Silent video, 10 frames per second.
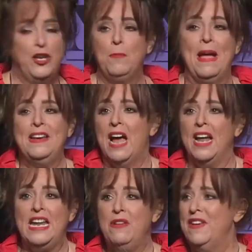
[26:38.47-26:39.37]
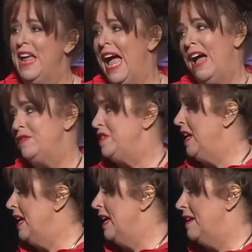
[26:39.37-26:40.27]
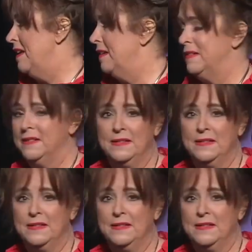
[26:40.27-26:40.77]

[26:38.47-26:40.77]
And you may not even have 10.